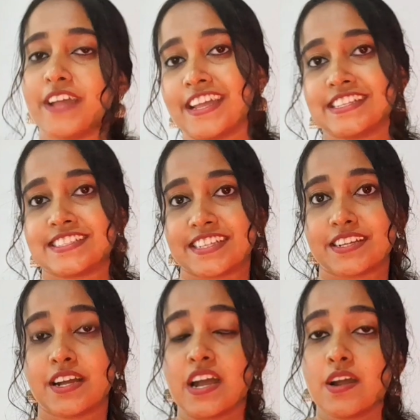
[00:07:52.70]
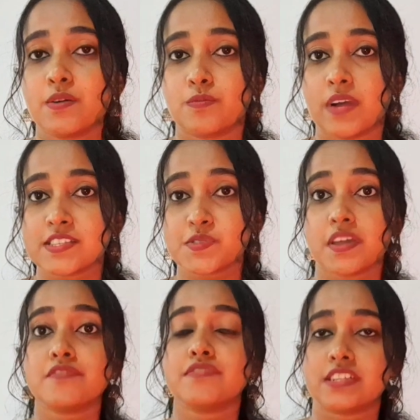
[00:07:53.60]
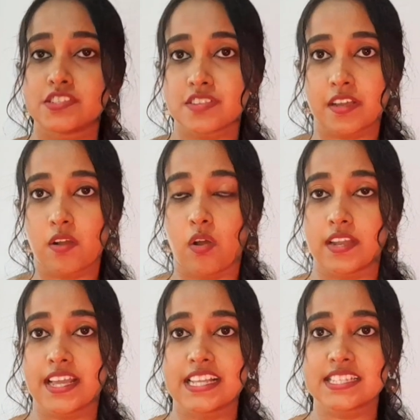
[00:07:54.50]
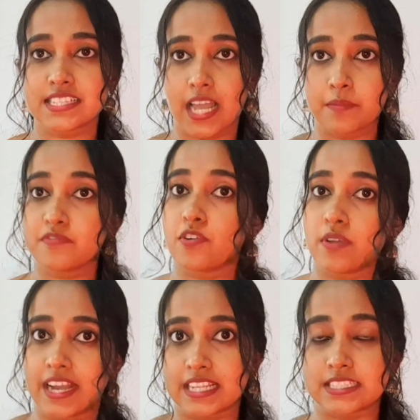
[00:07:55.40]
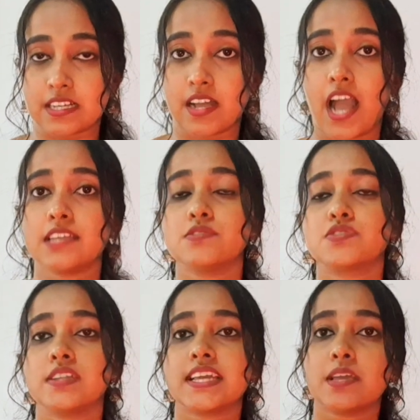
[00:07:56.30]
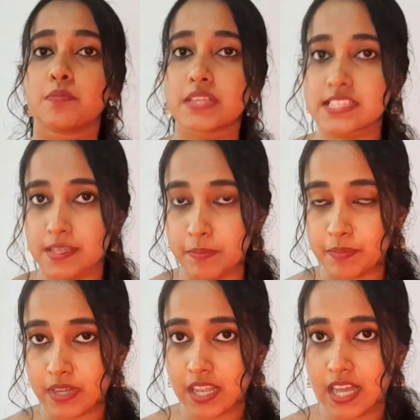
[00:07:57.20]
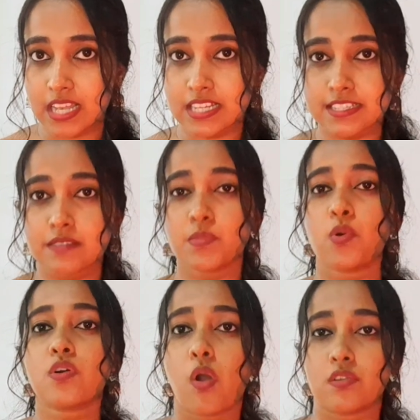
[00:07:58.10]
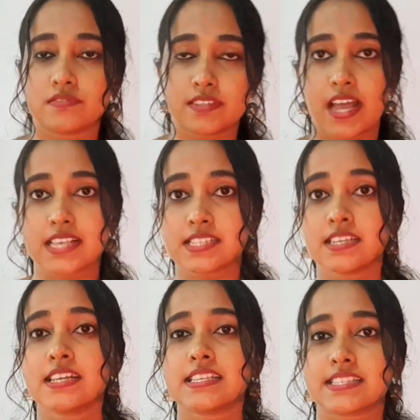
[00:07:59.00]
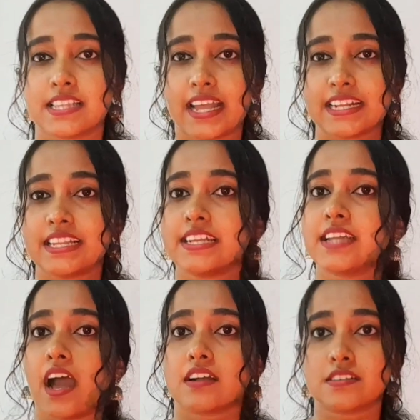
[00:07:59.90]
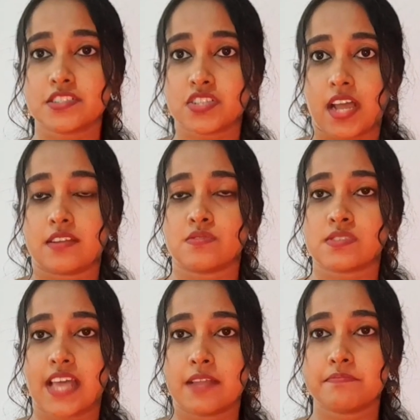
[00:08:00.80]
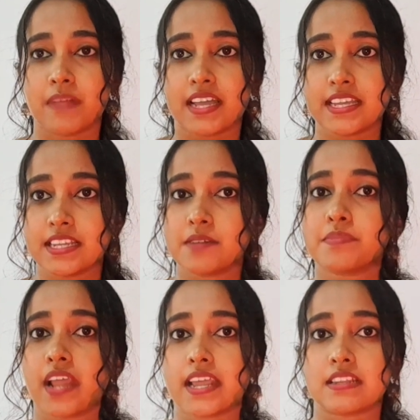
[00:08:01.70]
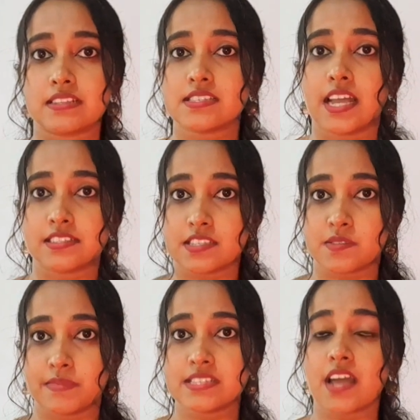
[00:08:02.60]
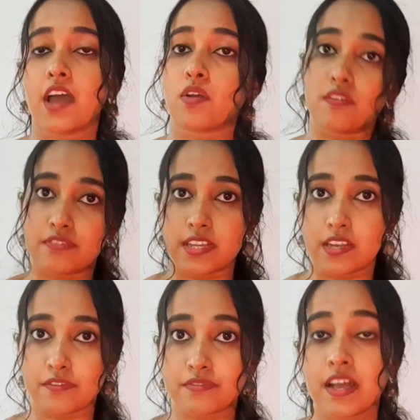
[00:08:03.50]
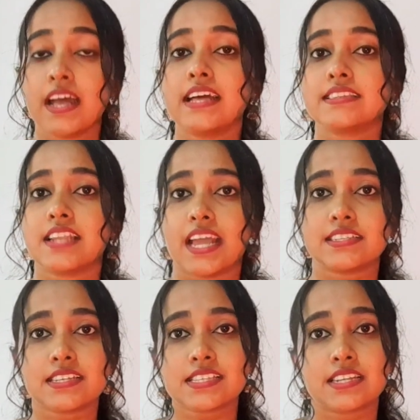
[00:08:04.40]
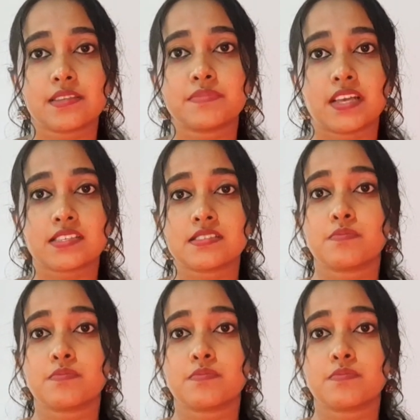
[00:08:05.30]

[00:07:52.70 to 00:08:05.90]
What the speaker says: editing. Once you have finished recording, it's time for editing. I usually keep it simple, a little more contrast, slightly darker shadows, and minor brightness adjustments are often enough. The lighting setup does